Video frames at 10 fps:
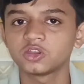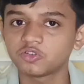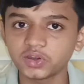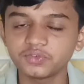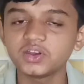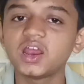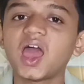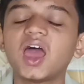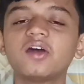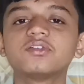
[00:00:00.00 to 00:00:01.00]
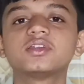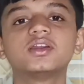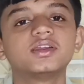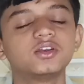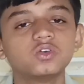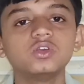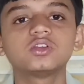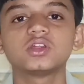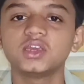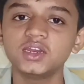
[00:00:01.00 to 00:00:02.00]
So it will have certain
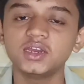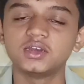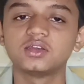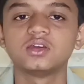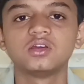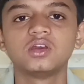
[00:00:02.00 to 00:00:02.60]
rules in it.